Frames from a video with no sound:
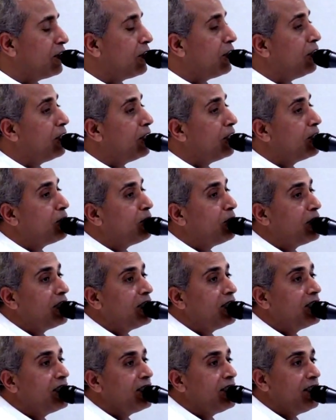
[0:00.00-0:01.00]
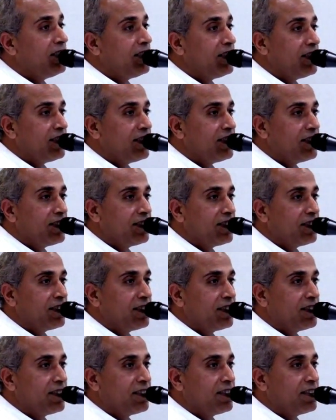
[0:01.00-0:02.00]
then it is very easy.
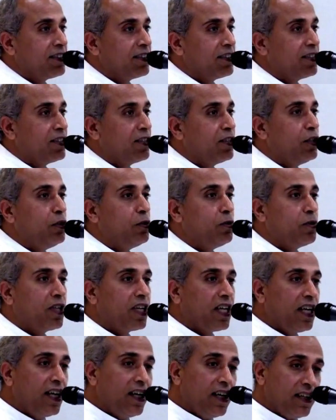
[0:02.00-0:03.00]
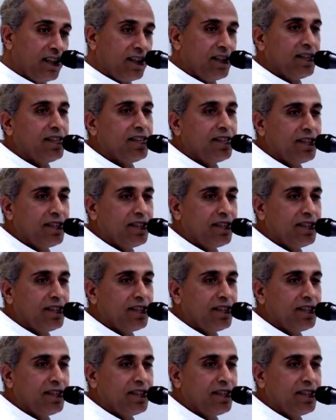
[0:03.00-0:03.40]
You can.